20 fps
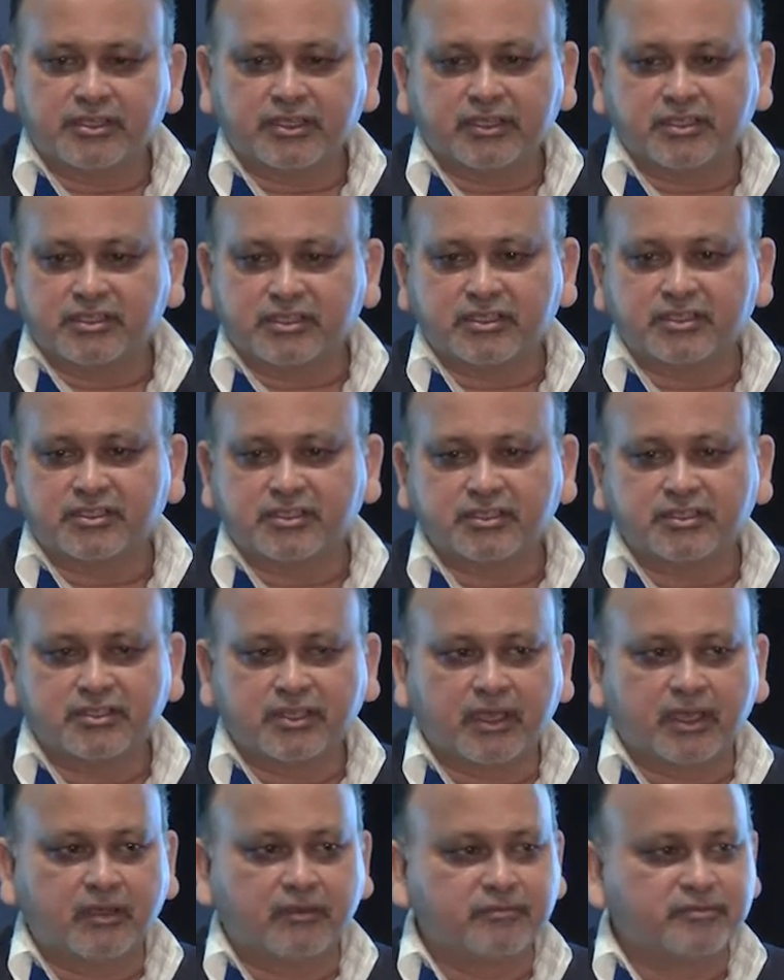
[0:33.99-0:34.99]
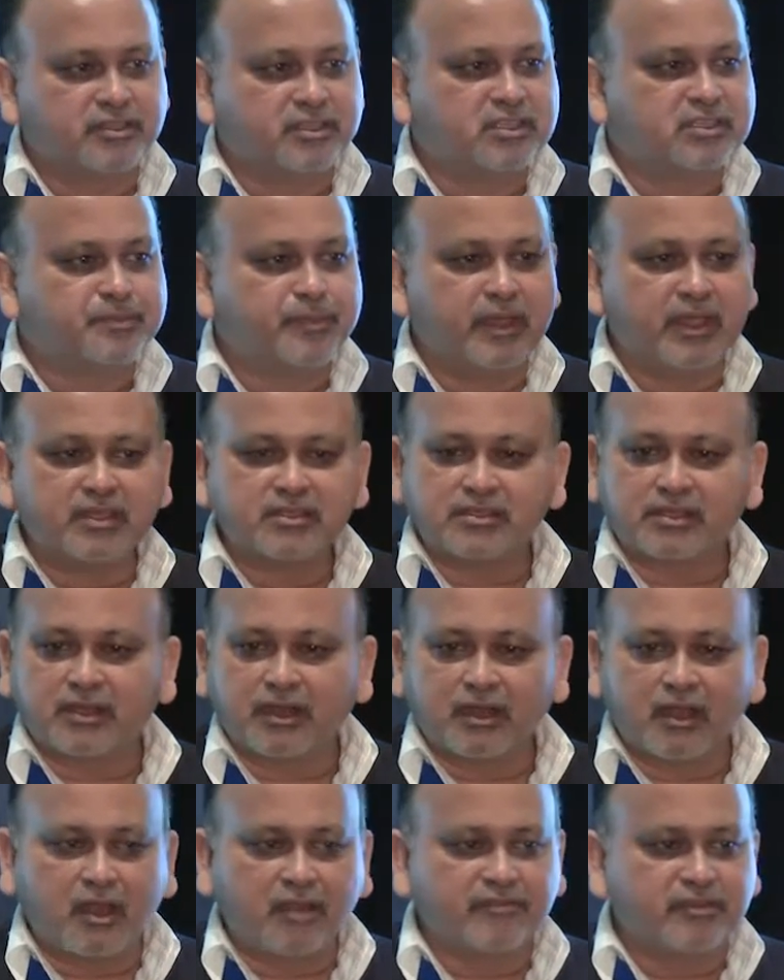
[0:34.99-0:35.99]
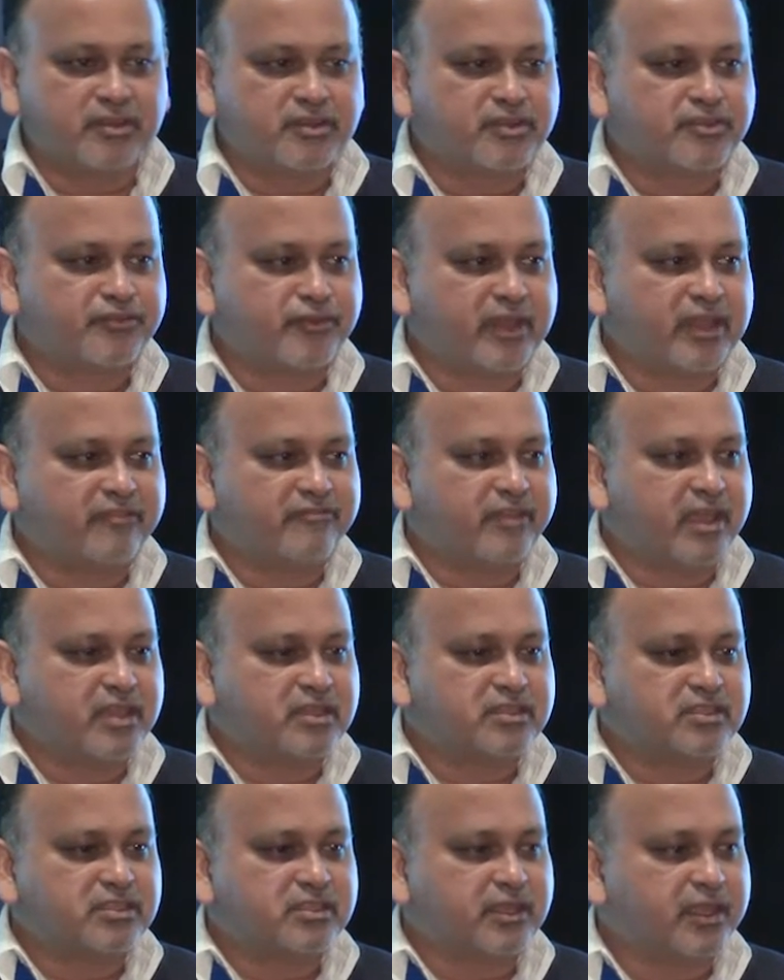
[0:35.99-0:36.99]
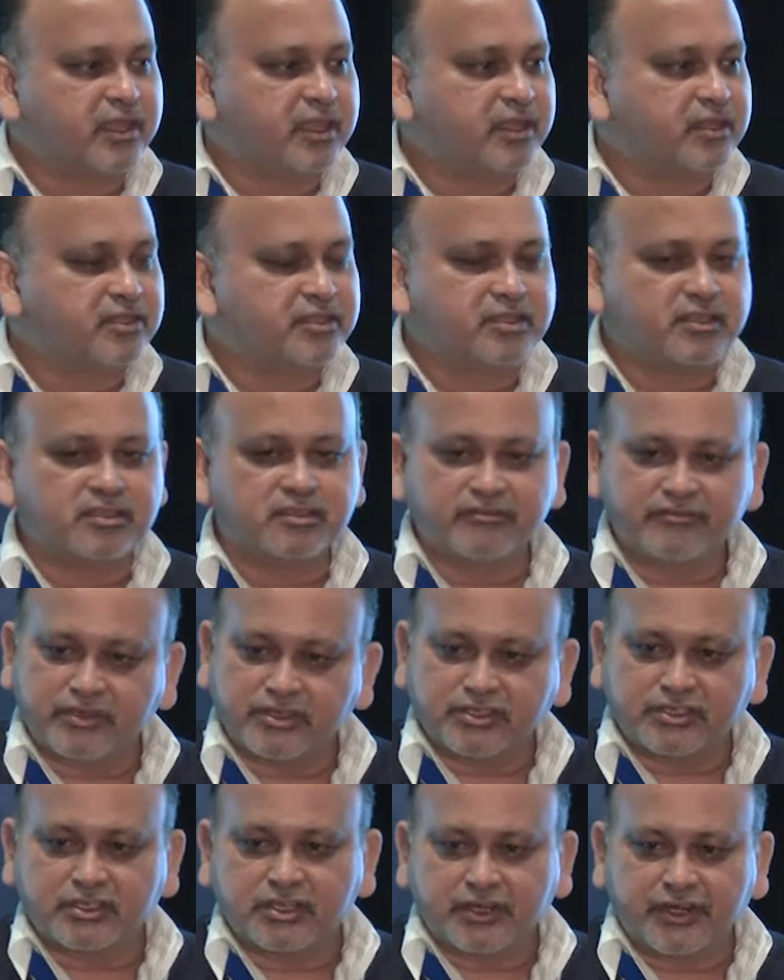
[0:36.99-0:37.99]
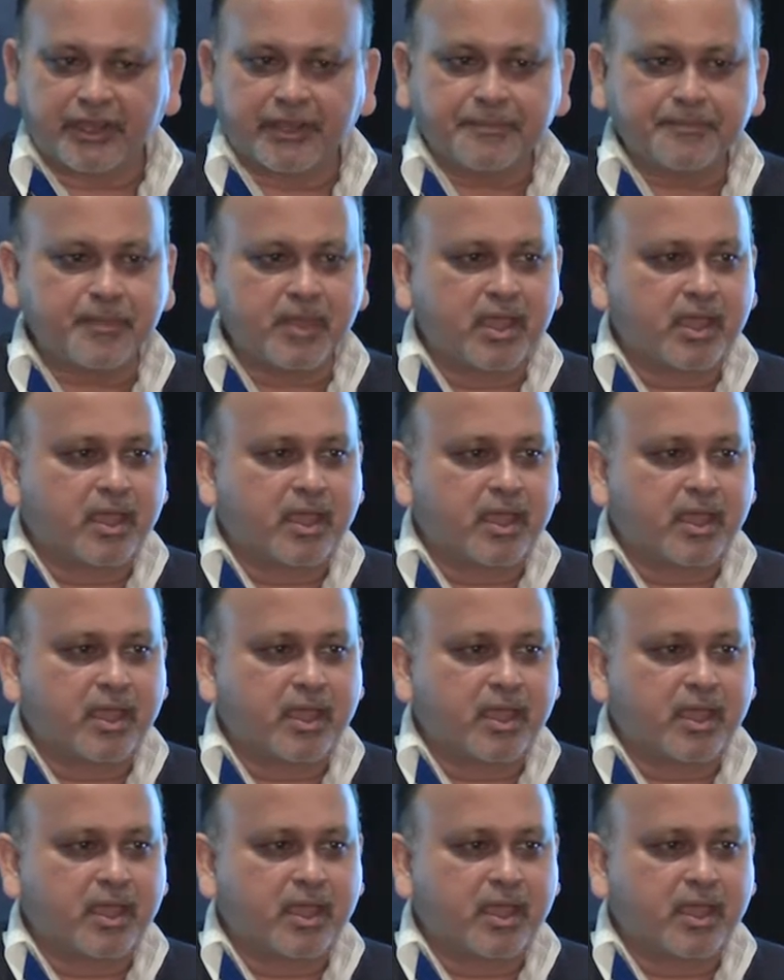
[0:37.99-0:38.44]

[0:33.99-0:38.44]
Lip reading: she speaks in a lot of industry events, and she's a visionary.